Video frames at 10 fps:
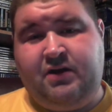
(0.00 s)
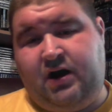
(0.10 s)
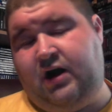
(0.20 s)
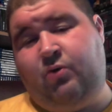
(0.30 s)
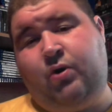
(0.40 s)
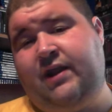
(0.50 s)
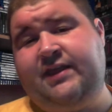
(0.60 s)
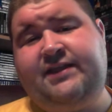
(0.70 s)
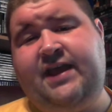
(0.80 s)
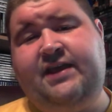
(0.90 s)
Uh, one of the
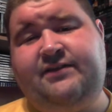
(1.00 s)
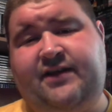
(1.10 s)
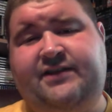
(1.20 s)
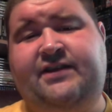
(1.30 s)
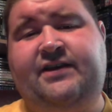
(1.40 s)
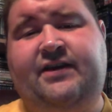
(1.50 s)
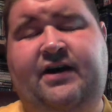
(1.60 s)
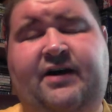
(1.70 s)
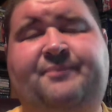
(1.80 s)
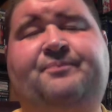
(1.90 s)
days I did,
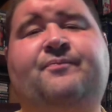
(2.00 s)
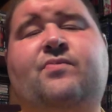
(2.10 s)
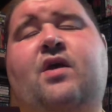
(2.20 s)
um,